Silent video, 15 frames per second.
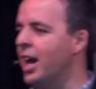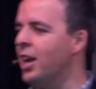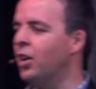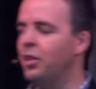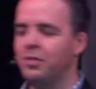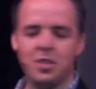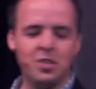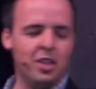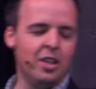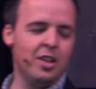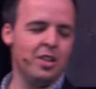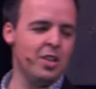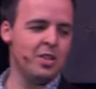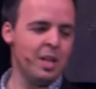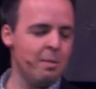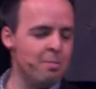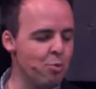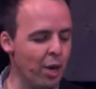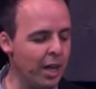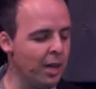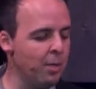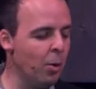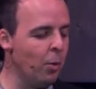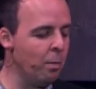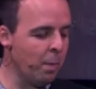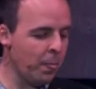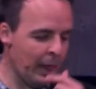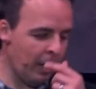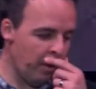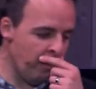title of the series is Unbreakable.
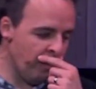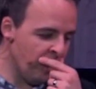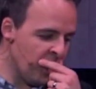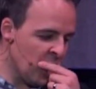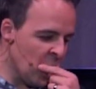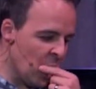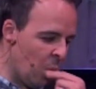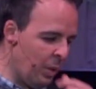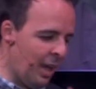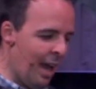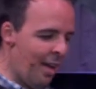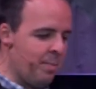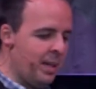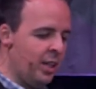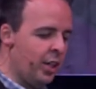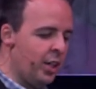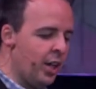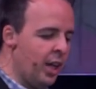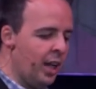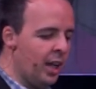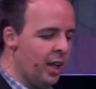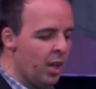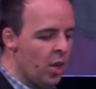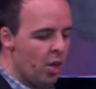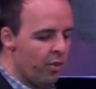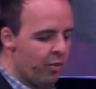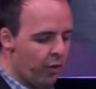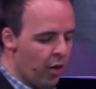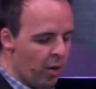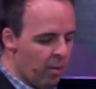We have been learning
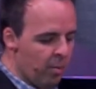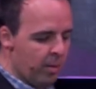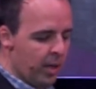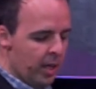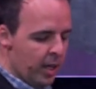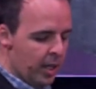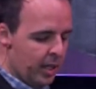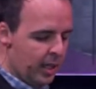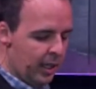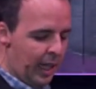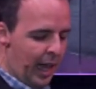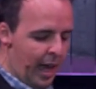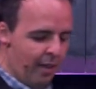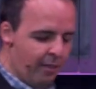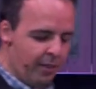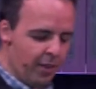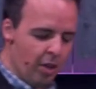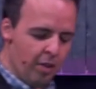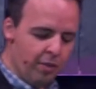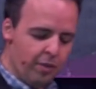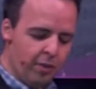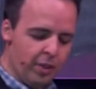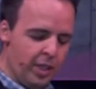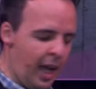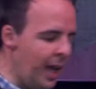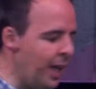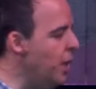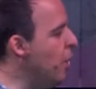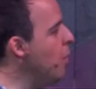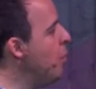from the life of
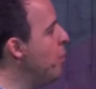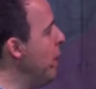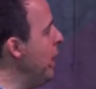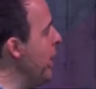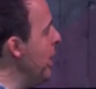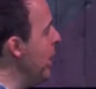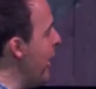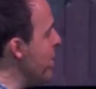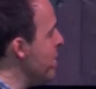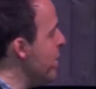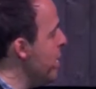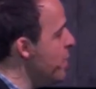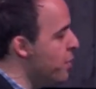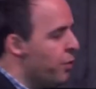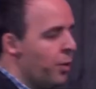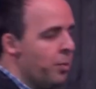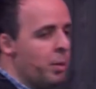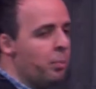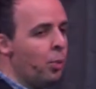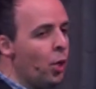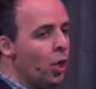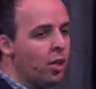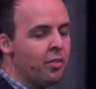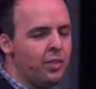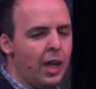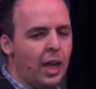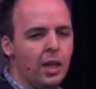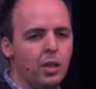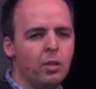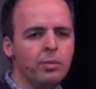Daniel, really lessons from the book of
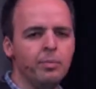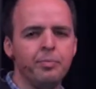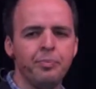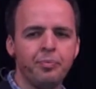Daniel,